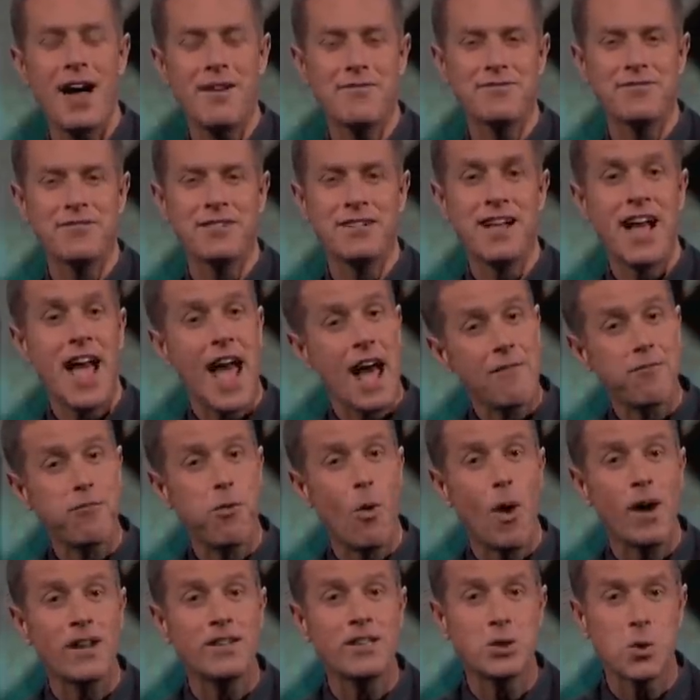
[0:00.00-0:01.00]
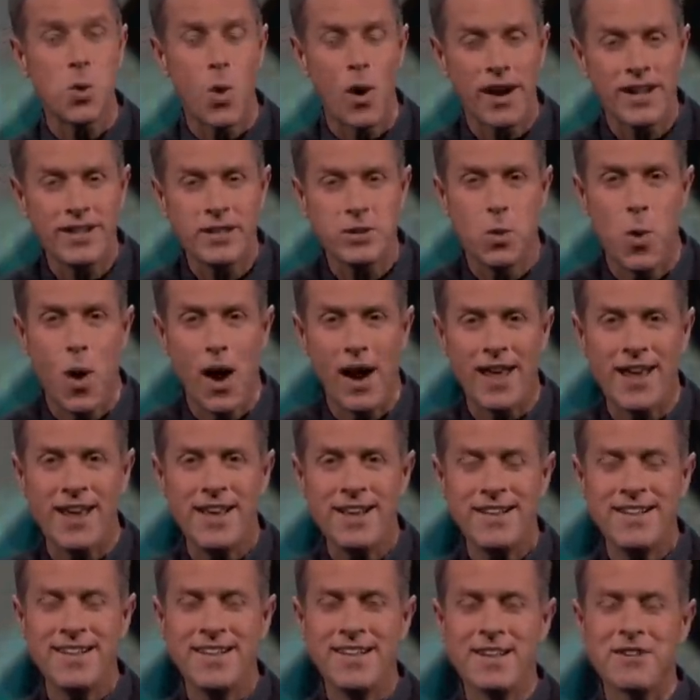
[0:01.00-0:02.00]
Saints and F one Sinners twenty twenty,
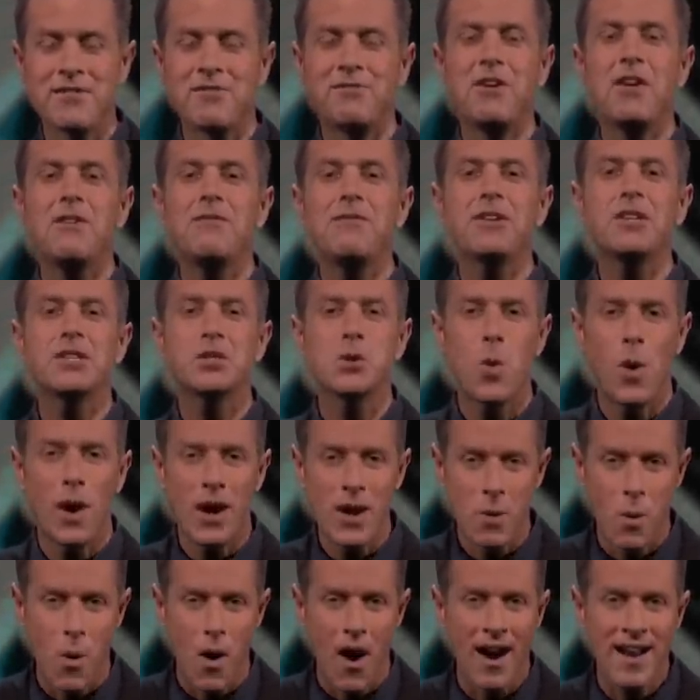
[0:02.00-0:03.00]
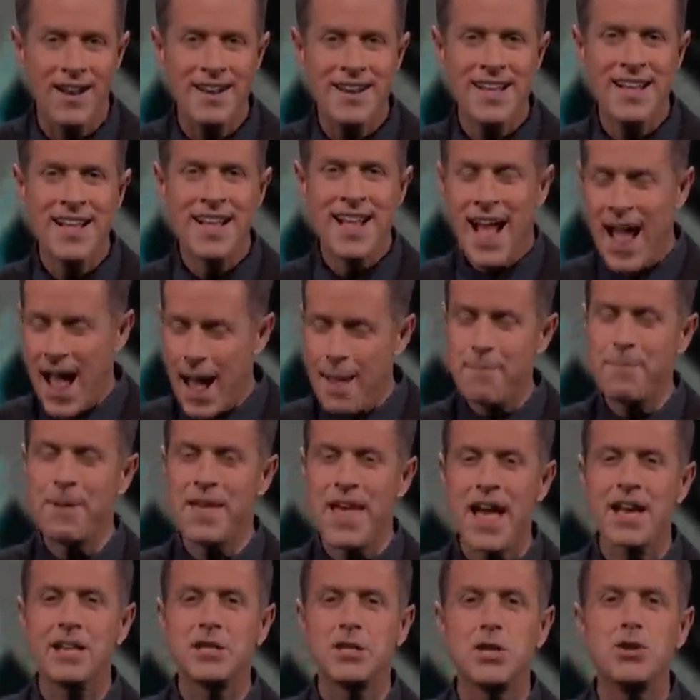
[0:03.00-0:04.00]
was way more FIFA immersive, N
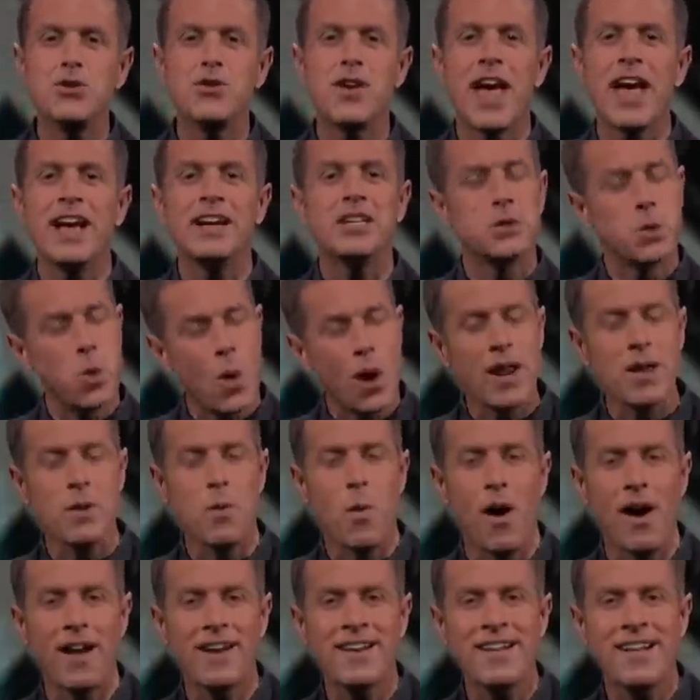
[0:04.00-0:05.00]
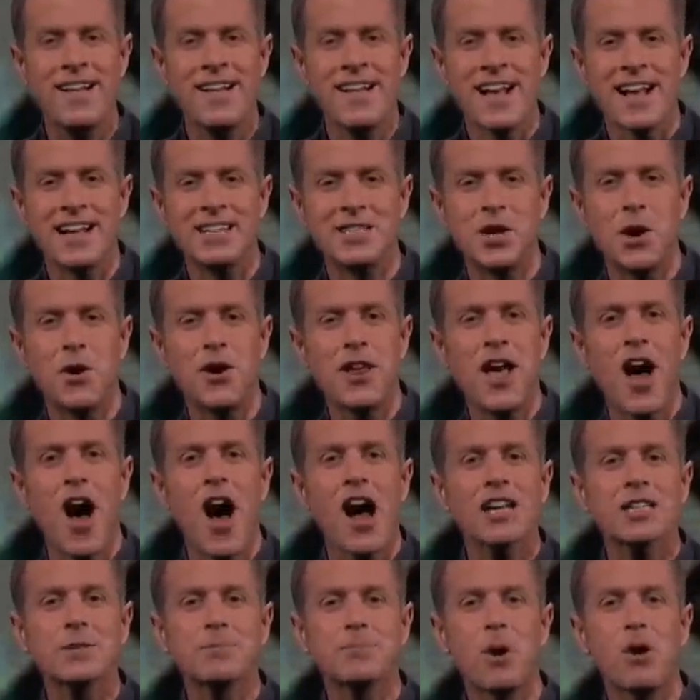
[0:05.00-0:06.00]
B A two K had way more and Tony
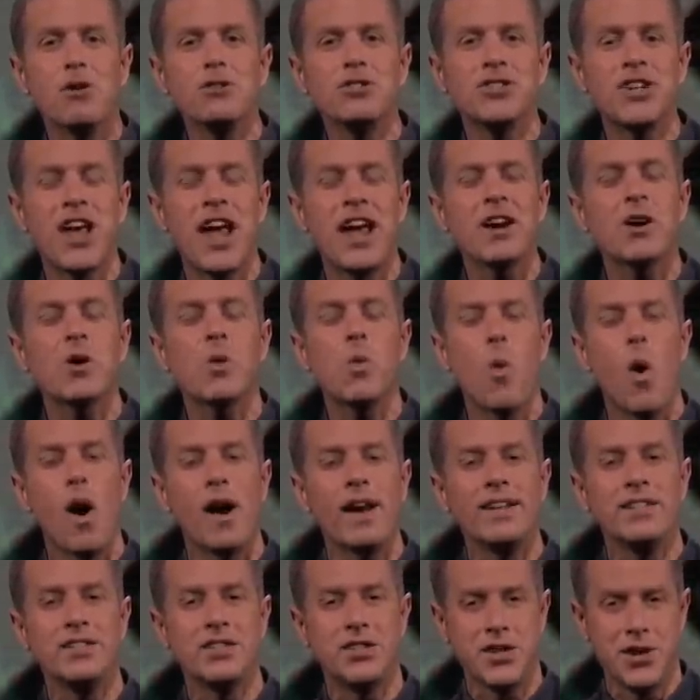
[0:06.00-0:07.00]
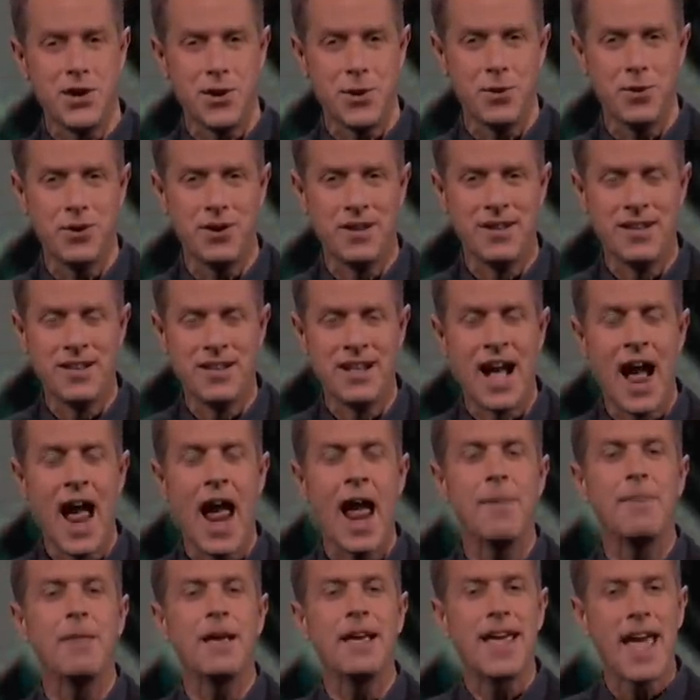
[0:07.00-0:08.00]
depth Hawk's because you can choose
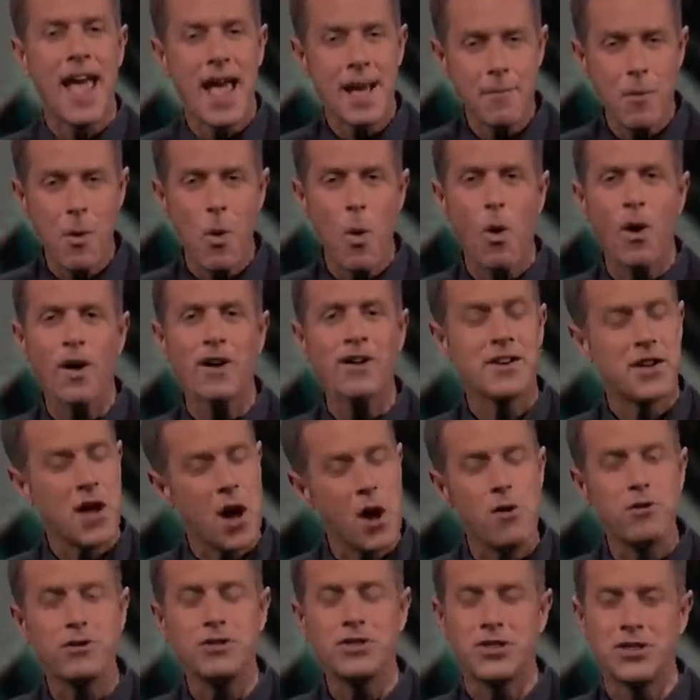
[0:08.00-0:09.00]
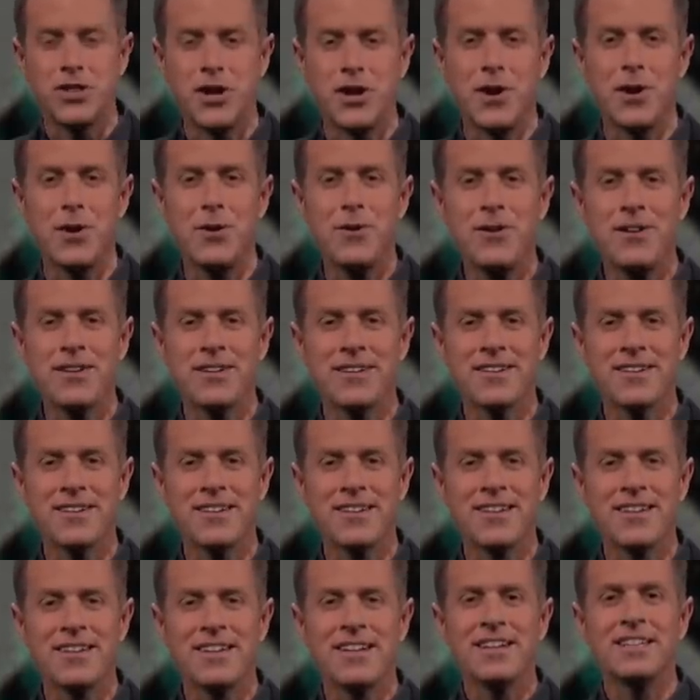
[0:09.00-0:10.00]
dialogue, you can choose the way to, to approach
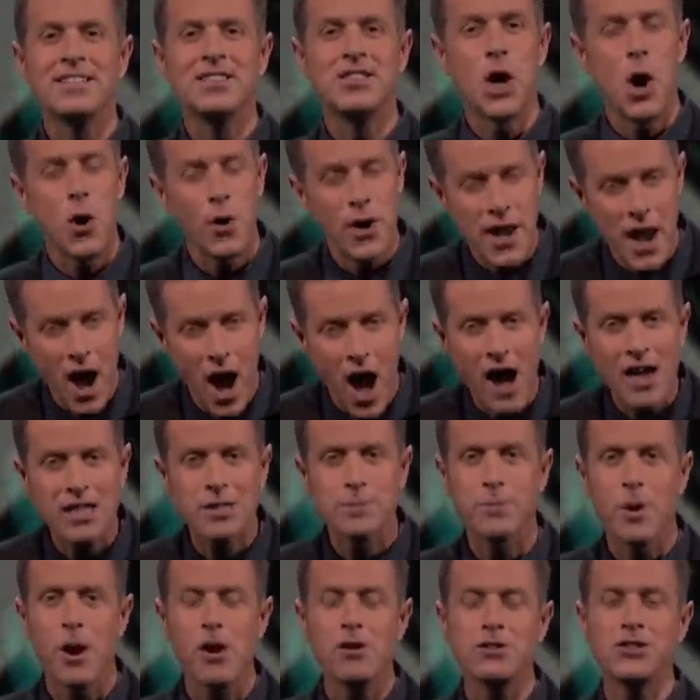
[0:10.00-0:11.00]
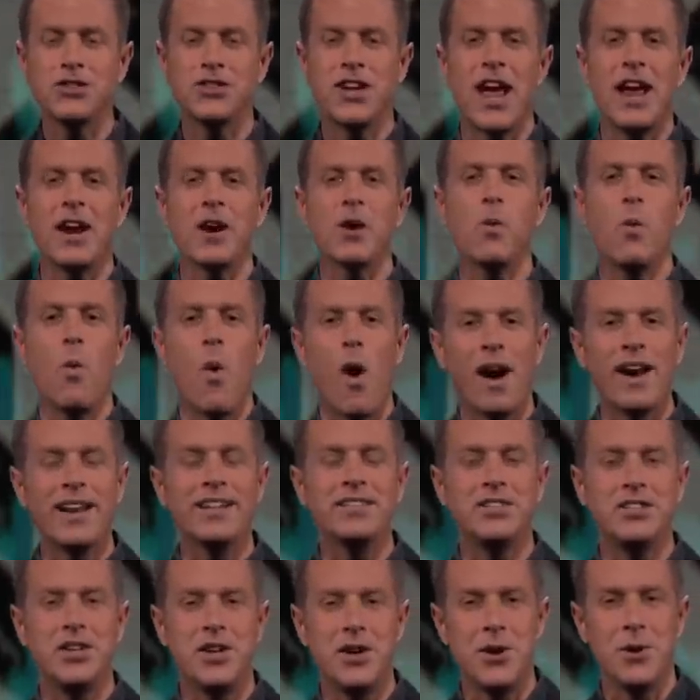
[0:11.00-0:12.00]
topics, missions,
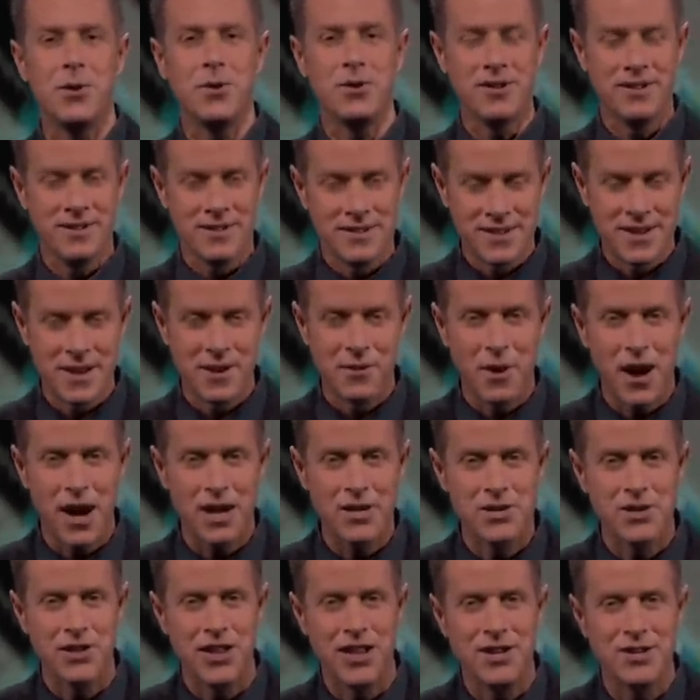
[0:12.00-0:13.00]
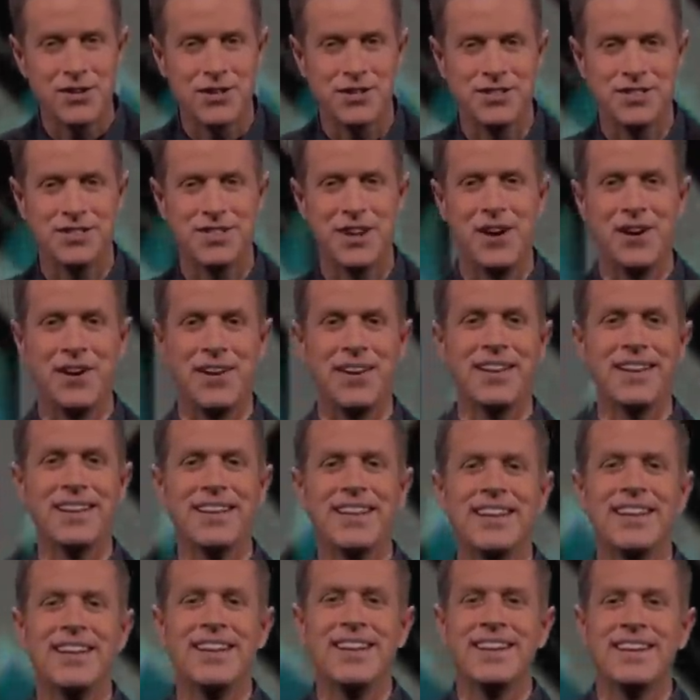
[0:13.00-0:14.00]
et cetera. Congratulations, Tony.
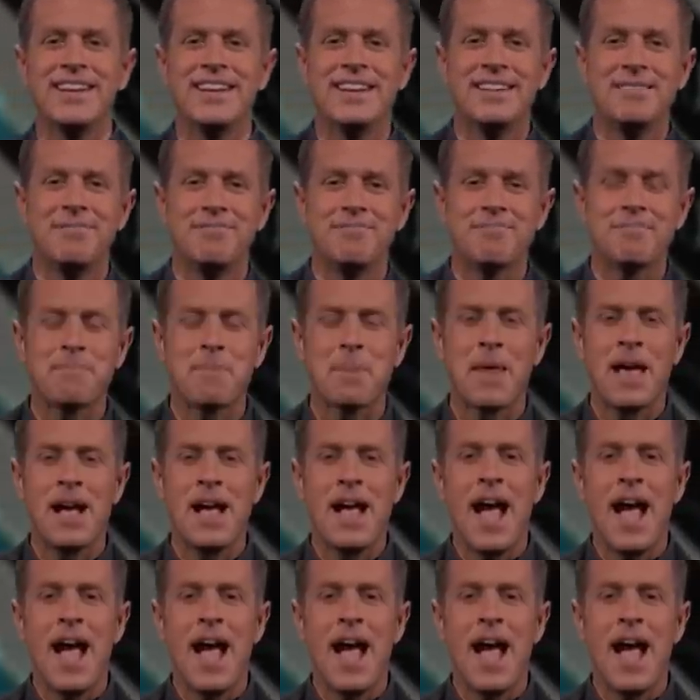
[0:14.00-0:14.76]
You're bull.